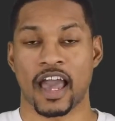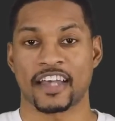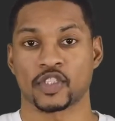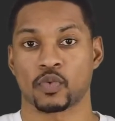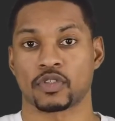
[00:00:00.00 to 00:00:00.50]

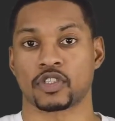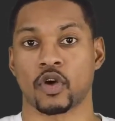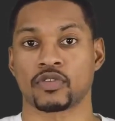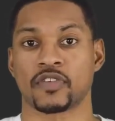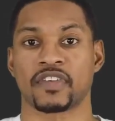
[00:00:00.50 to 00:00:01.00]
as a
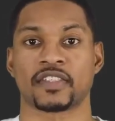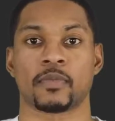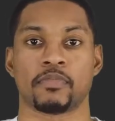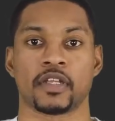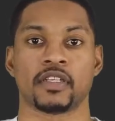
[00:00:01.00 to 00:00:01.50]
result of its
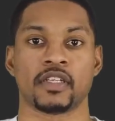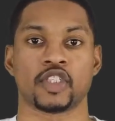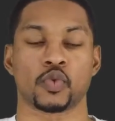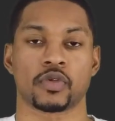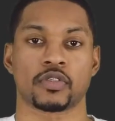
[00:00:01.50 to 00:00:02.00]
ability
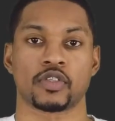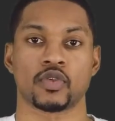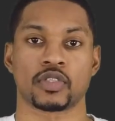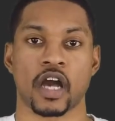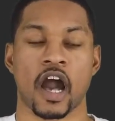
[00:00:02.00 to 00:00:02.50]
to
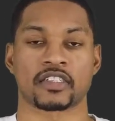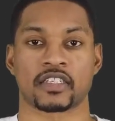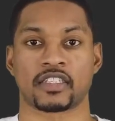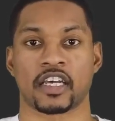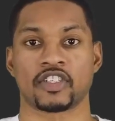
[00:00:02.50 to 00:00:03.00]
reduce
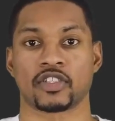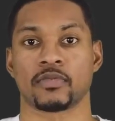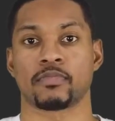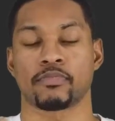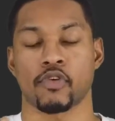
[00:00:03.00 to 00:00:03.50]

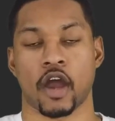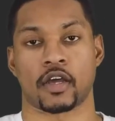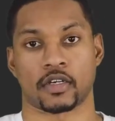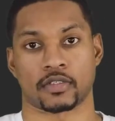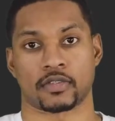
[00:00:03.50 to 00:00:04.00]
oxidation
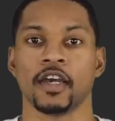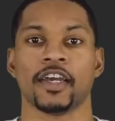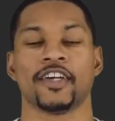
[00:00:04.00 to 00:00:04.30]
products.